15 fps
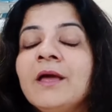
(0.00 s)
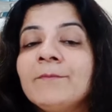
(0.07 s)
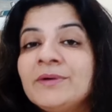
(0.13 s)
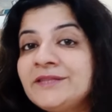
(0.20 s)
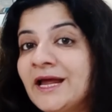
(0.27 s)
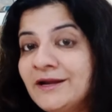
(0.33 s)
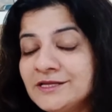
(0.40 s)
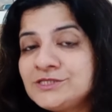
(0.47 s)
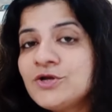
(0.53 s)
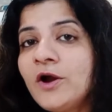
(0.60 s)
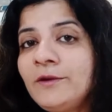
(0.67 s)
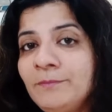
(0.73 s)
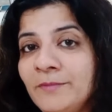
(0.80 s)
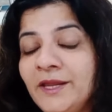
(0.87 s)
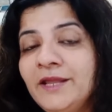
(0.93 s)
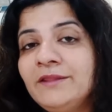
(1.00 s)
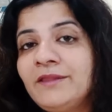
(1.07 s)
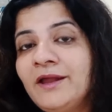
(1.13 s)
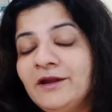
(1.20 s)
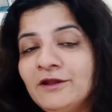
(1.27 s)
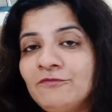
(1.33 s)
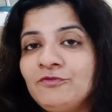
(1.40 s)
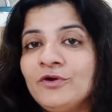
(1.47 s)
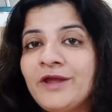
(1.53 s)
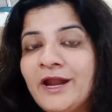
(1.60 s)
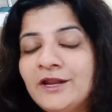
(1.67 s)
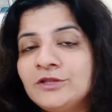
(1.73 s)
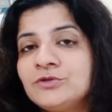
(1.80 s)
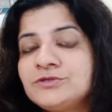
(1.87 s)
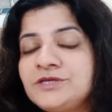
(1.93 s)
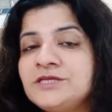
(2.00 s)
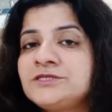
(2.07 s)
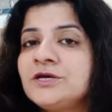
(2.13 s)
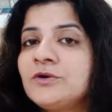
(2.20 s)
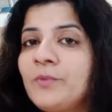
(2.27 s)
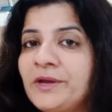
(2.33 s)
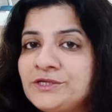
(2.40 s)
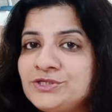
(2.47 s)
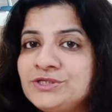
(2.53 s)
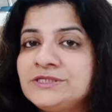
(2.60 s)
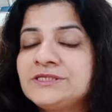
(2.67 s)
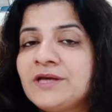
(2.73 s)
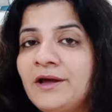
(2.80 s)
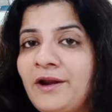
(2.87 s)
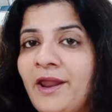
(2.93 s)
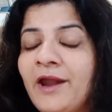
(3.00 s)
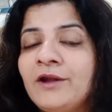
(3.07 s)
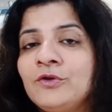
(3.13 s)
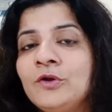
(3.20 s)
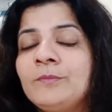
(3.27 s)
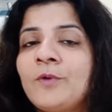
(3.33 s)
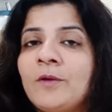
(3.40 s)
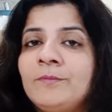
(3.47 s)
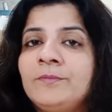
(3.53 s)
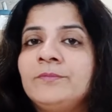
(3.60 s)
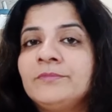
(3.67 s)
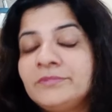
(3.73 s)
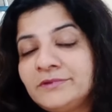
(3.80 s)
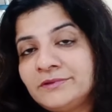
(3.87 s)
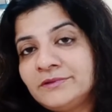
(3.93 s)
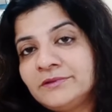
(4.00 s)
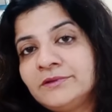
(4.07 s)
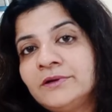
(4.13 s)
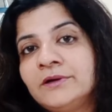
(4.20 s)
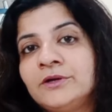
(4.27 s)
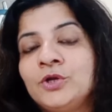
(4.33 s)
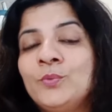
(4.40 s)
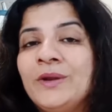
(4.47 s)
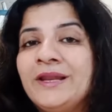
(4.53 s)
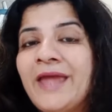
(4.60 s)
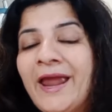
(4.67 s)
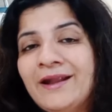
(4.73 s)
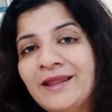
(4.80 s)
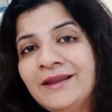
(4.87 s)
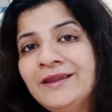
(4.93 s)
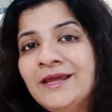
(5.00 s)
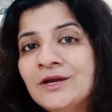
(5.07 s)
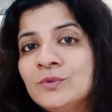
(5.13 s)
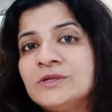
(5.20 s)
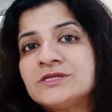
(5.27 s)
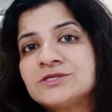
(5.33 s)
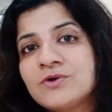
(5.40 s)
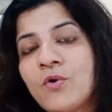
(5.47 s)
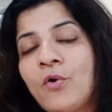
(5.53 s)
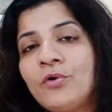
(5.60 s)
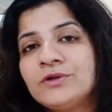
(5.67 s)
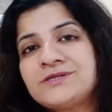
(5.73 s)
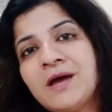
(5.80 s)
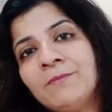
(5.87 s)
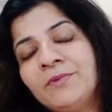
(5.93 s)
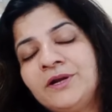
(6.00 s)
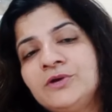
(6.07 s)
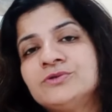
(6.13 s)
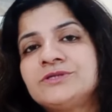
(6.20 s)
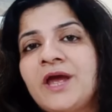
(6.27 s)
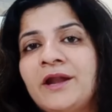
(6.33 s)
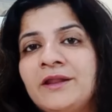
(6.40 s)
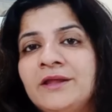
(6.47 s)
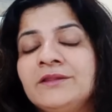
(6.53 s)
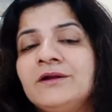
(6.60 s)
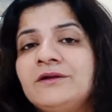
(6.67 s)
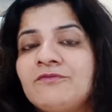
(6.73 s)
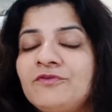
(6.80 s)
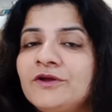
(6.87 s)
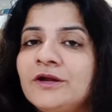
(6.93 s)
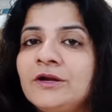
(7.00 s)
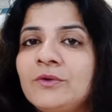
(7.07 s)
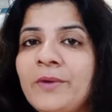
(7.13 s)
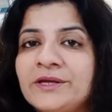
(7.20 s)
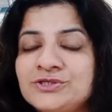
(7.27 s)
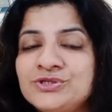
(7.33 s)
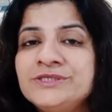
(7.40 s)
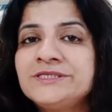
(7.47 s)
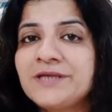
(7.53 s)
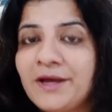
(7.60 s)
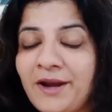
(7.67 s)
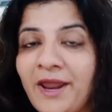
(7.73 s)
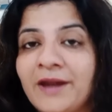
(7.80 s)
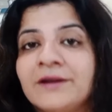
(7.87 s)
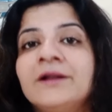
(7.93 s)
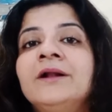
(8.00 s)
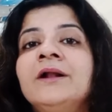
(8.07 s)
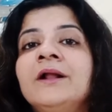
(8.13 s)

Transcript: But that does not mean that if you're getting those easier questions correct, you will get an equal score to somebody who's getting the difficult questions correct.